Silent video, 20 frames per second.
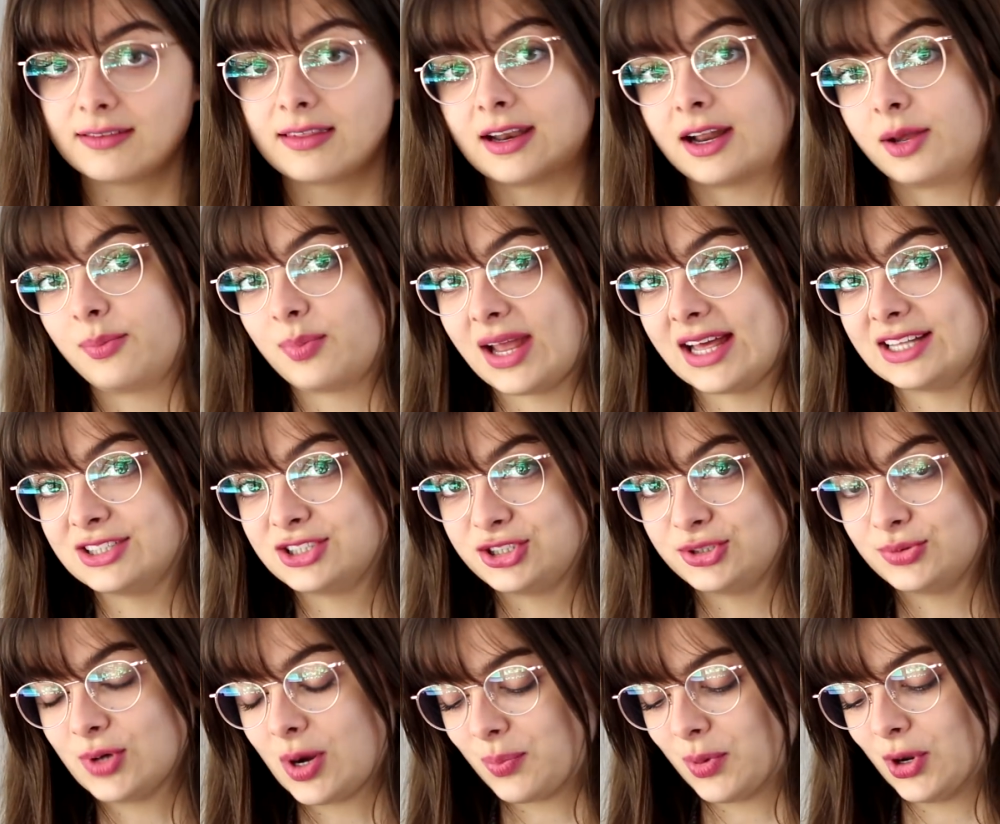that I plan
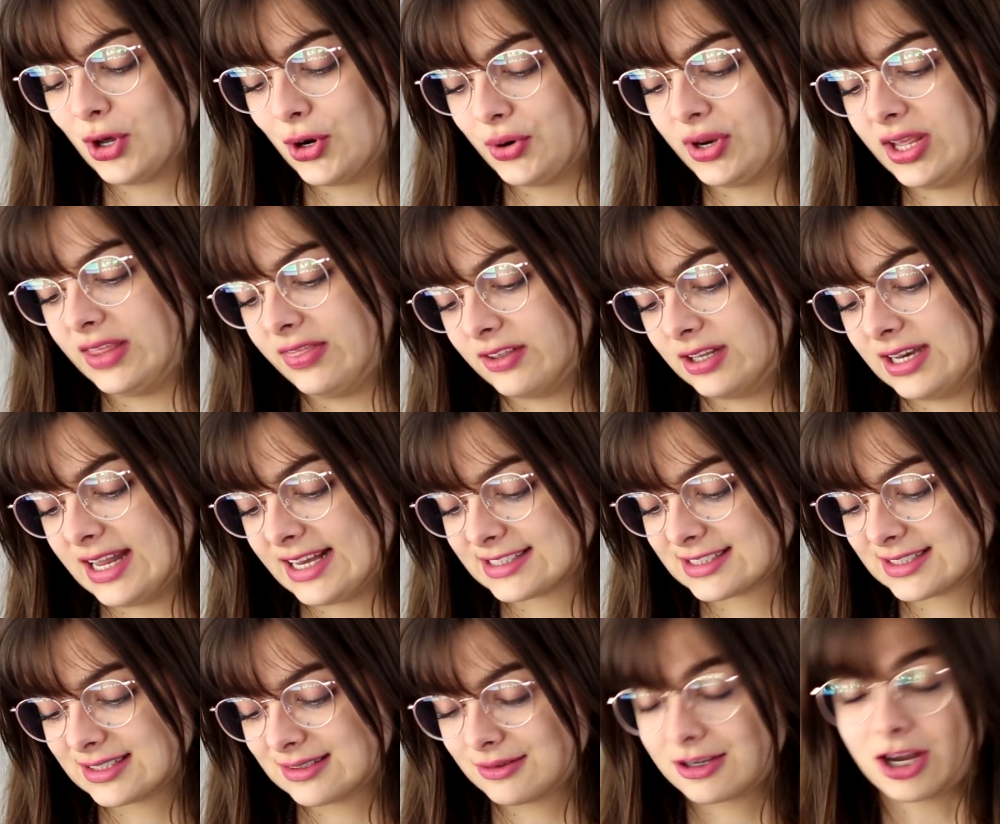to upload in the
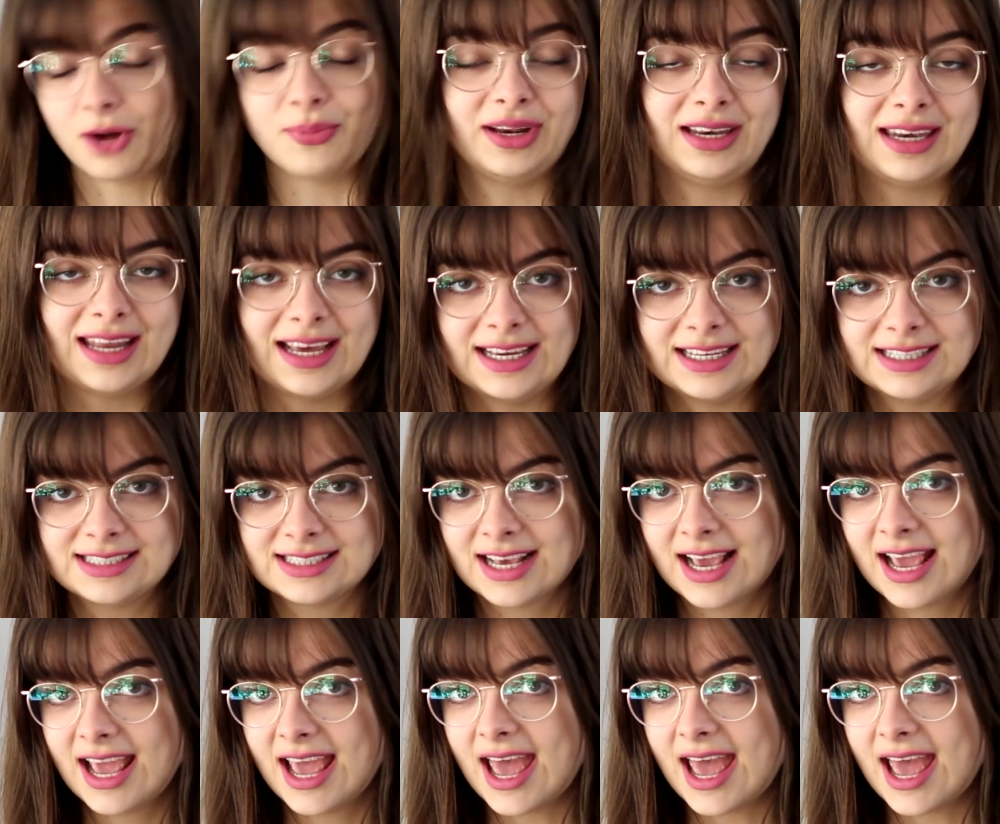next coming days,